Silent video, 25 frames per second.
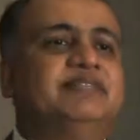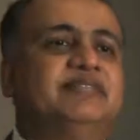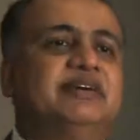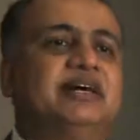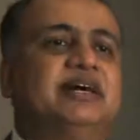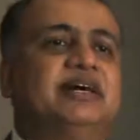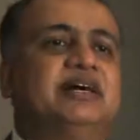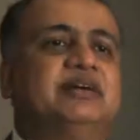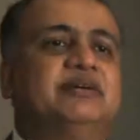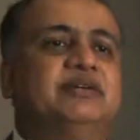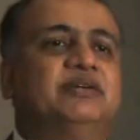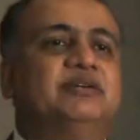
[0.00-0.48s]

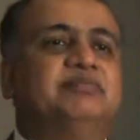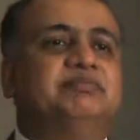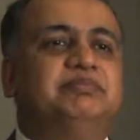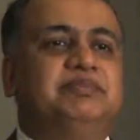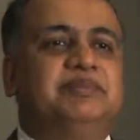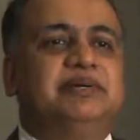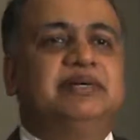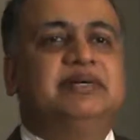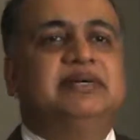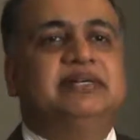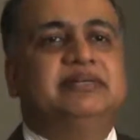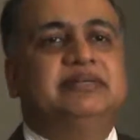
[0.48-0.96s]

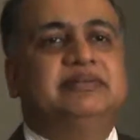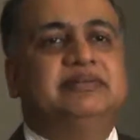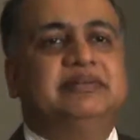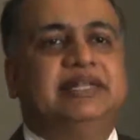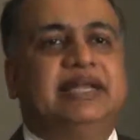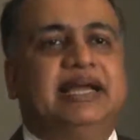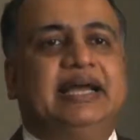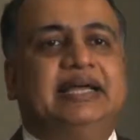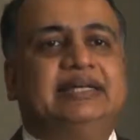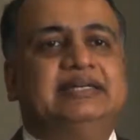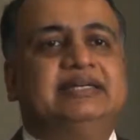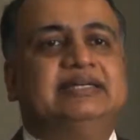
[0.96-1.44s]

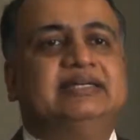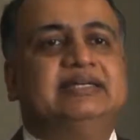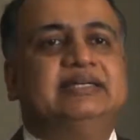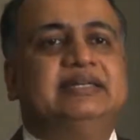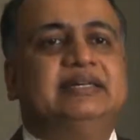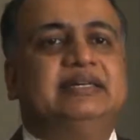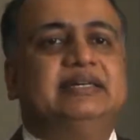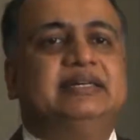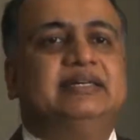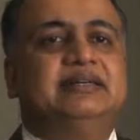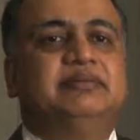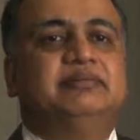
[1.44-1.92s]
that
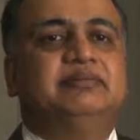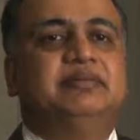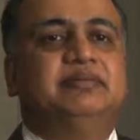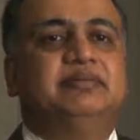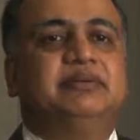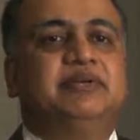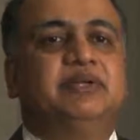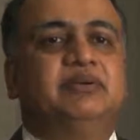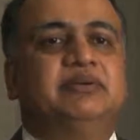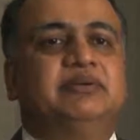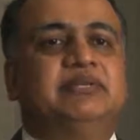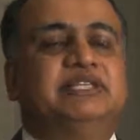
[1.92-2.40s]

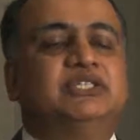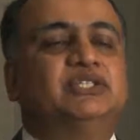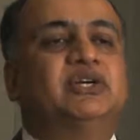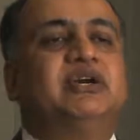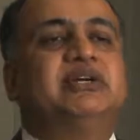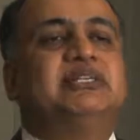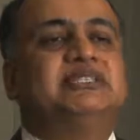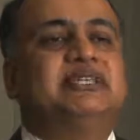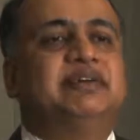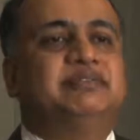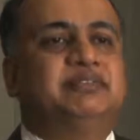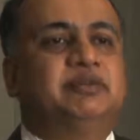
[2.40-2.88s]

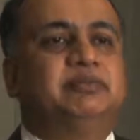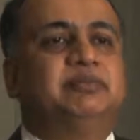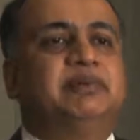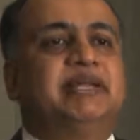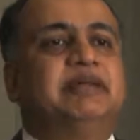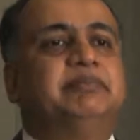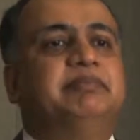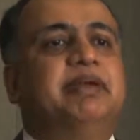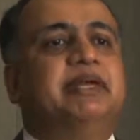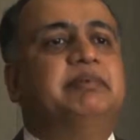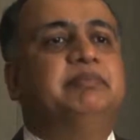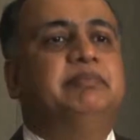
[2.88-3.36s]
insurers have to
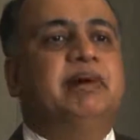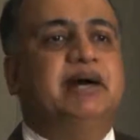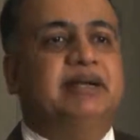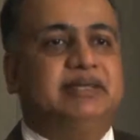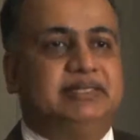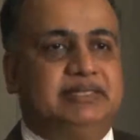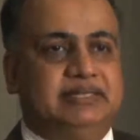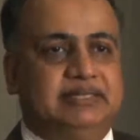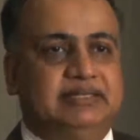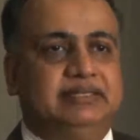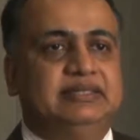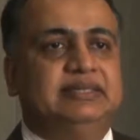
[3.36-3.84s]
play a big
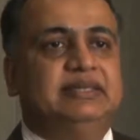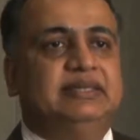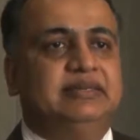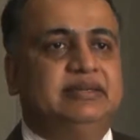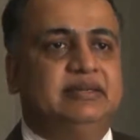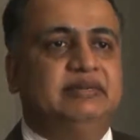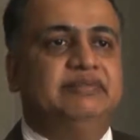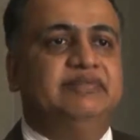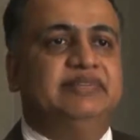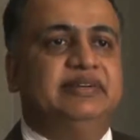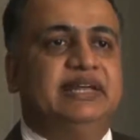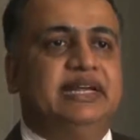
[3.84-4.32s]
part
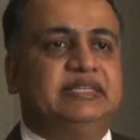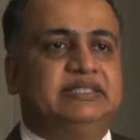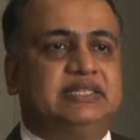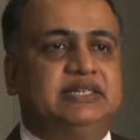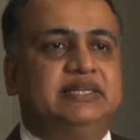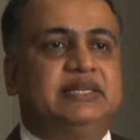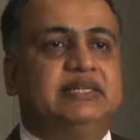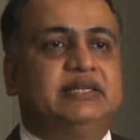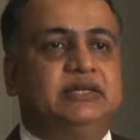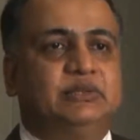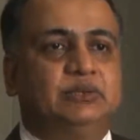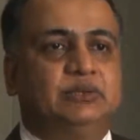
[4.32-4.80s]
in
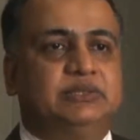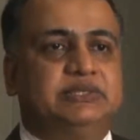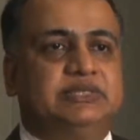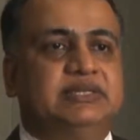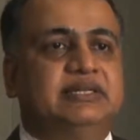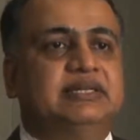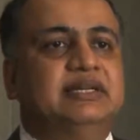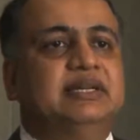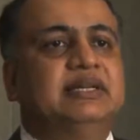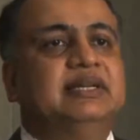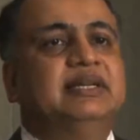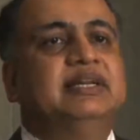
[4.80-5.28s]
financial
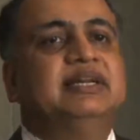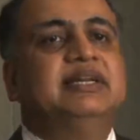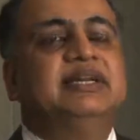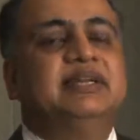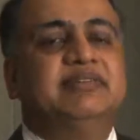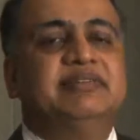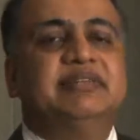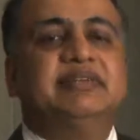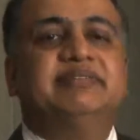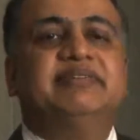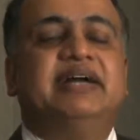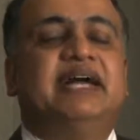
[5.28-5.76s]
inclusion,
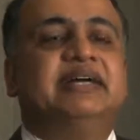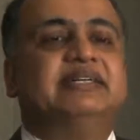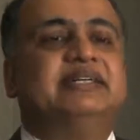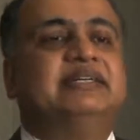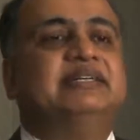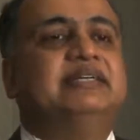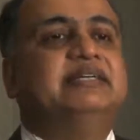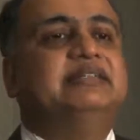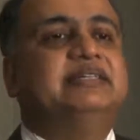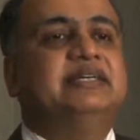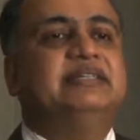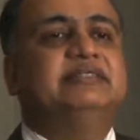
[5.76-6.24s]
given the fact
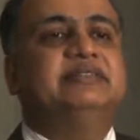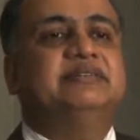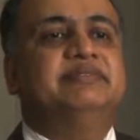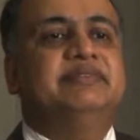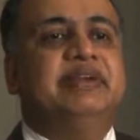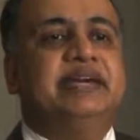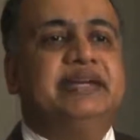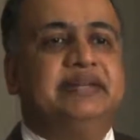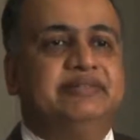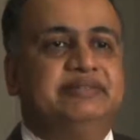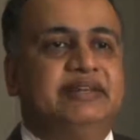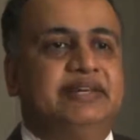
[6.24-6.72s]
that India is a
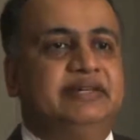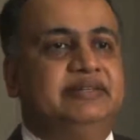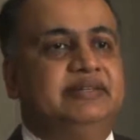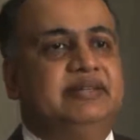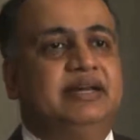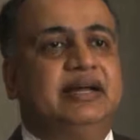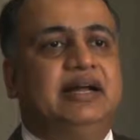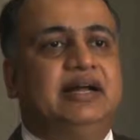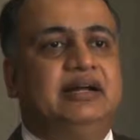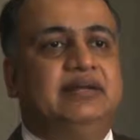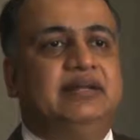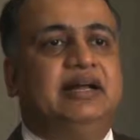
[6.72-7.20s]
very, very
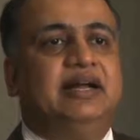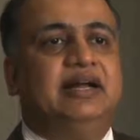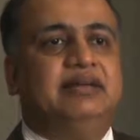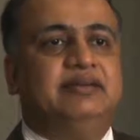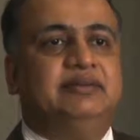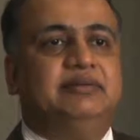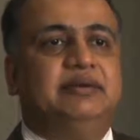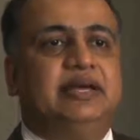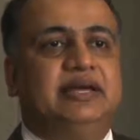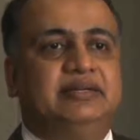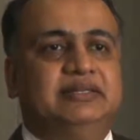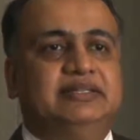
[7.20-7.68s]

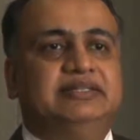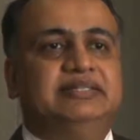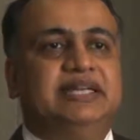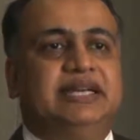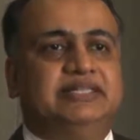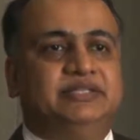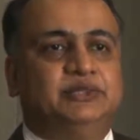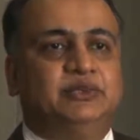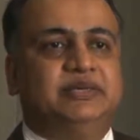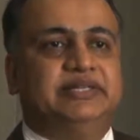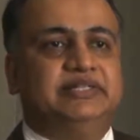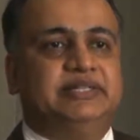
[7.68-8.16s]

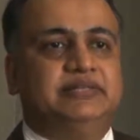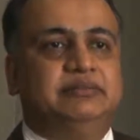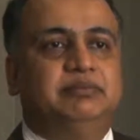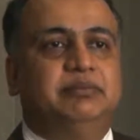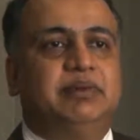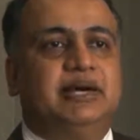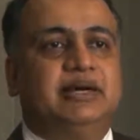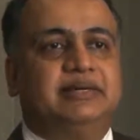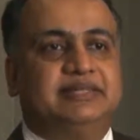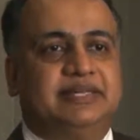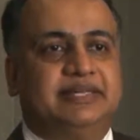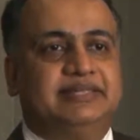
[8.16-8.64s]
undersaturated
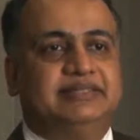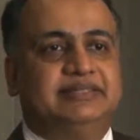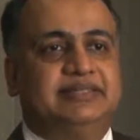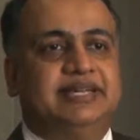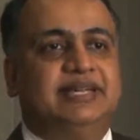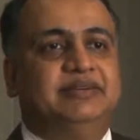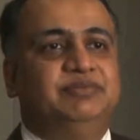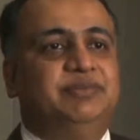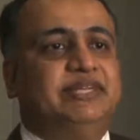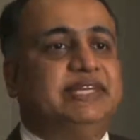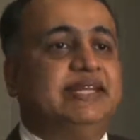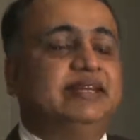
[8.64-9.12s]
market,
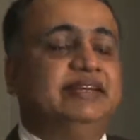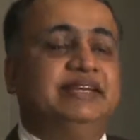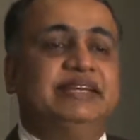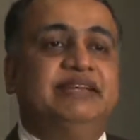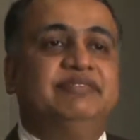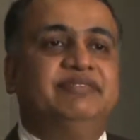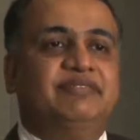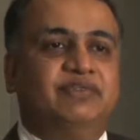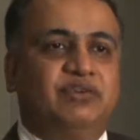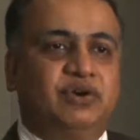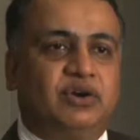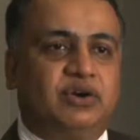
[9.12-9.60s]
and we can
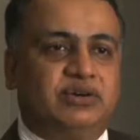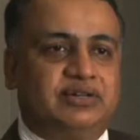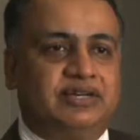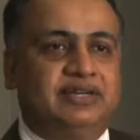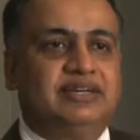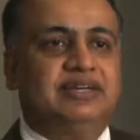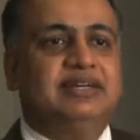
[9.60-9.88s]
leapfrog